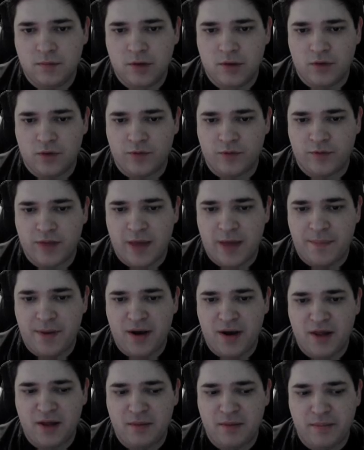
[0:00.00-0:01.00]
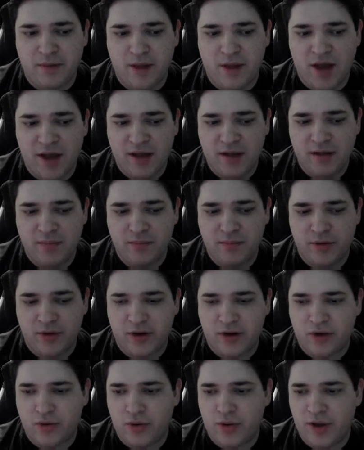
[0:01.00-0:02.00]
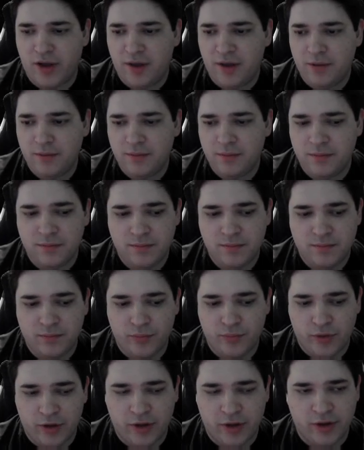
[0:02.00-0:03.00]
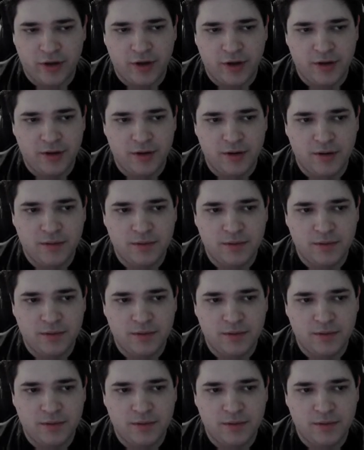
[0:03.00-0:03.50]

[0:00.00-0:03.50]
Goes for that pylon block. Pretty annoying. Pretty good.